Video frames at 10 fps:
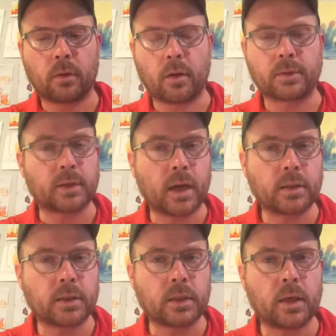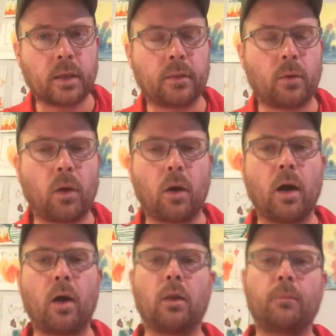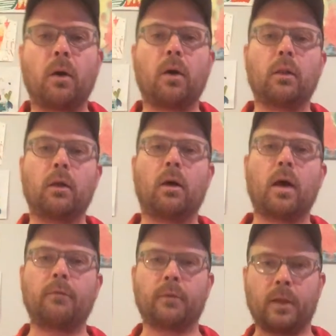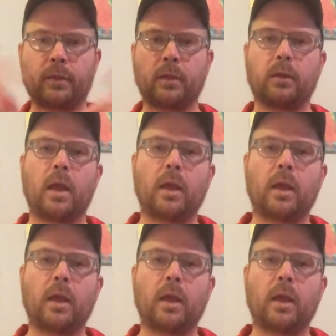anxiety and all everything that